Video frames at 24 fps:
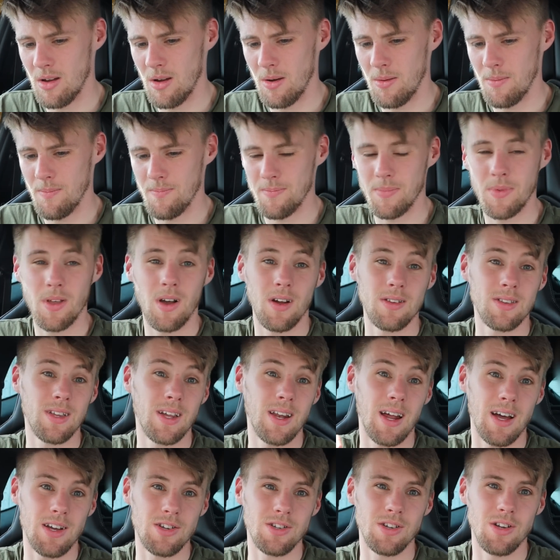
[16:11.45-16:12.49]
I
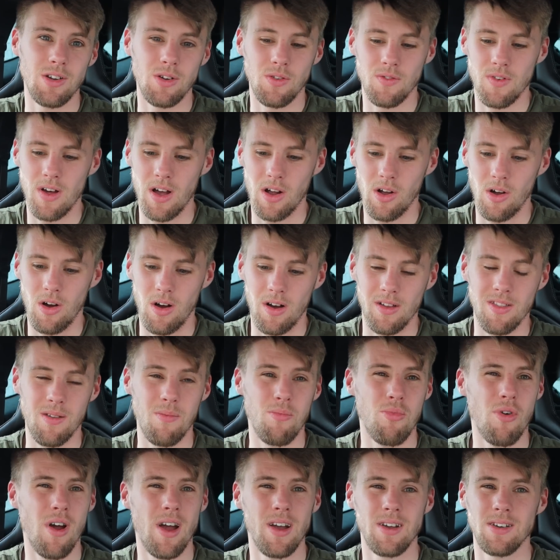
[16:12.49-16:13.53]
did actually love that car and the
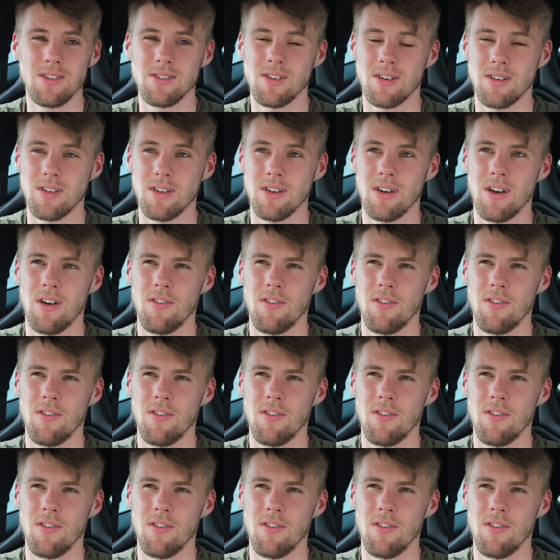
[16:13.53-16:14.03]
brakes on it.